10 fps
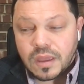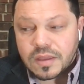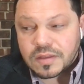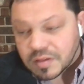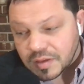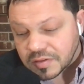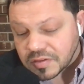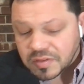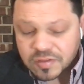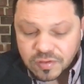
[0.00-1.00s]

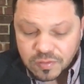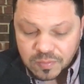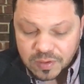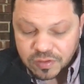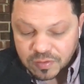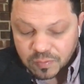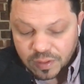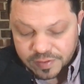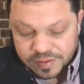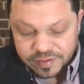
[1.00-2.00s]
Since you mentioned
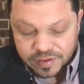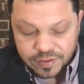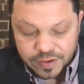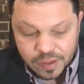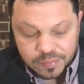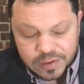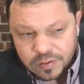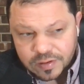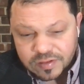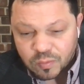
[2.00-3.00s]
Wallace Terry, I'm
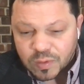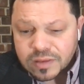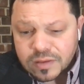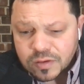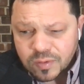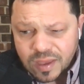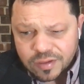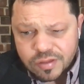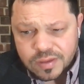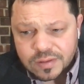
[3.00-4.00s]
curious, when did you
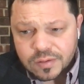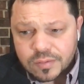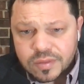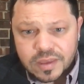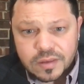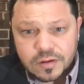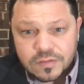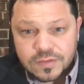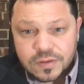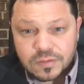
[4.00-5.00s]
actually do the
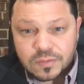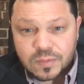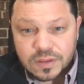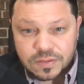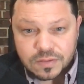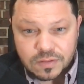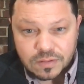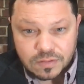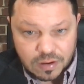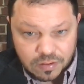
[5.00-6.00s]
interview with
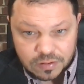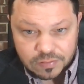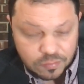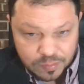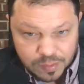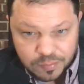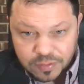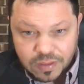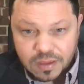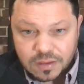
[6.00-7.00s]
Terry? Do you
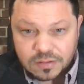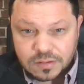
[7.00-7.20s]
remember that?